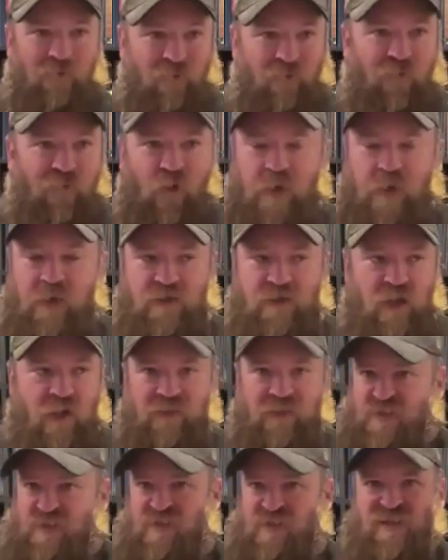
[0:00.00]
footage of
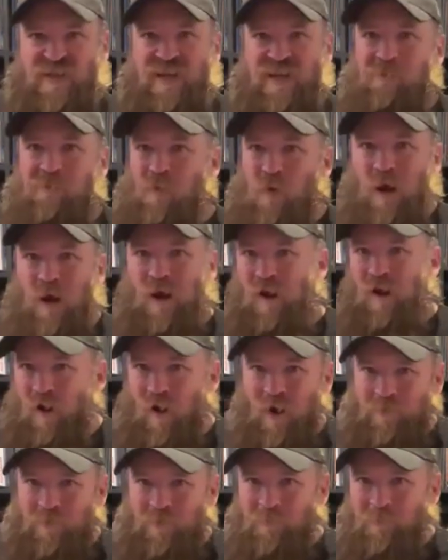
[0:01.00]
it somewhere
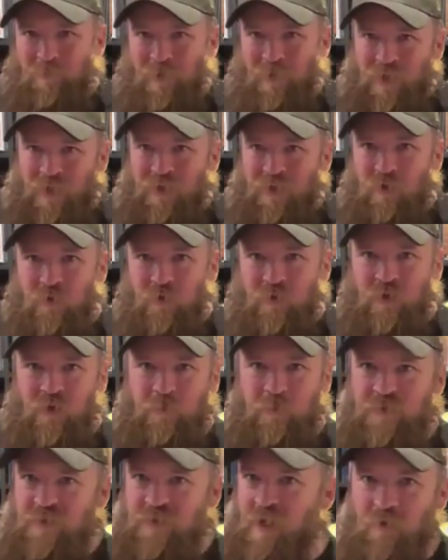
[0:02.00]
on my YouTube
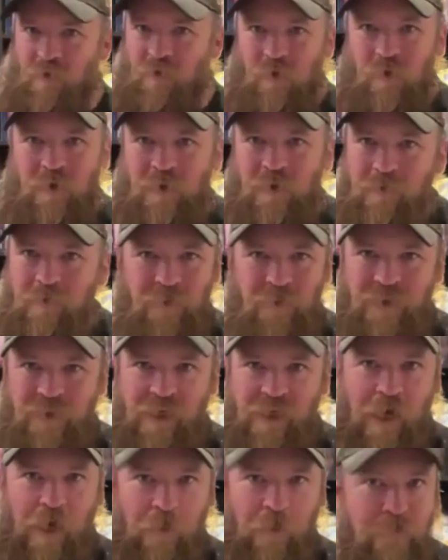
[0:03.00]
channel. But
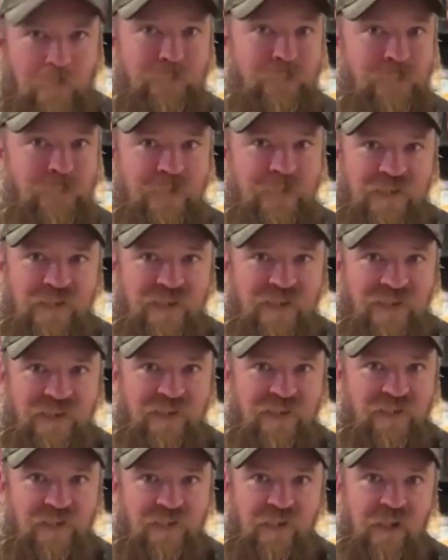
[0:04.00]
yeah,
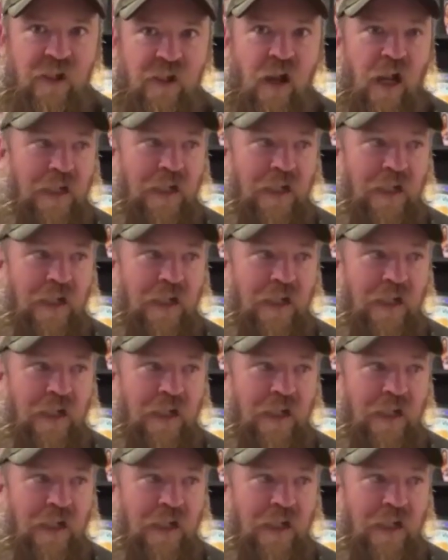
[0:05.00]
nuts.